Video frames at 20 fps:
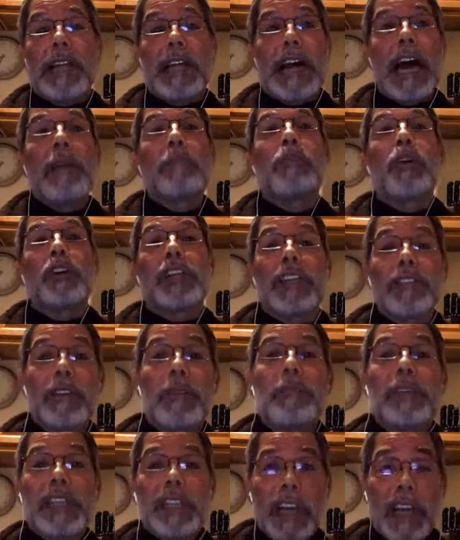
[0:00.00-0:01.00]
I broke
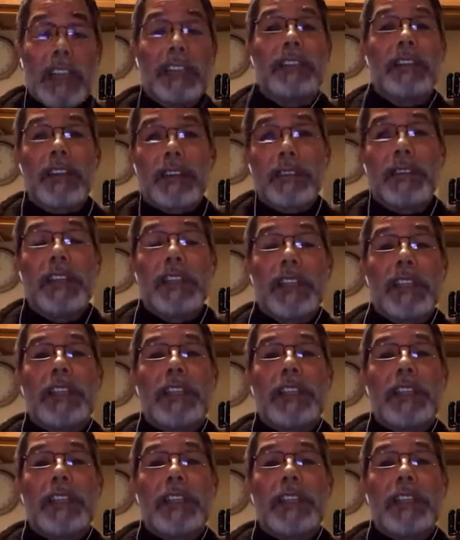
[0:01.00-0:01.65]
even because of